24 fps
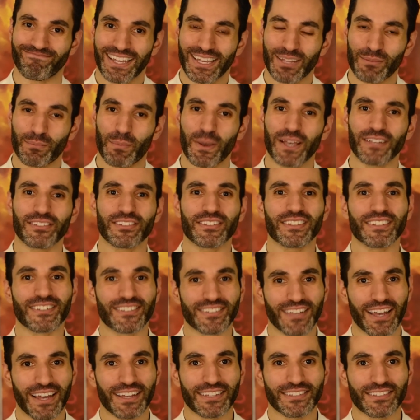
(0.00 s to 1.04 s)
It basically
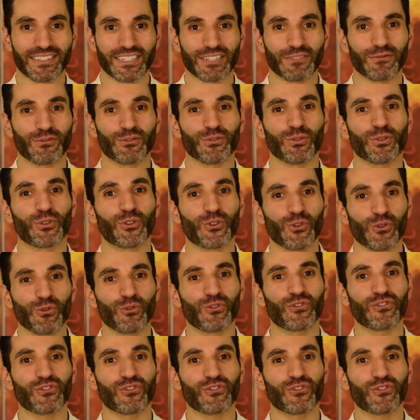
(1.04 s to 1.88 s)
says if you accuse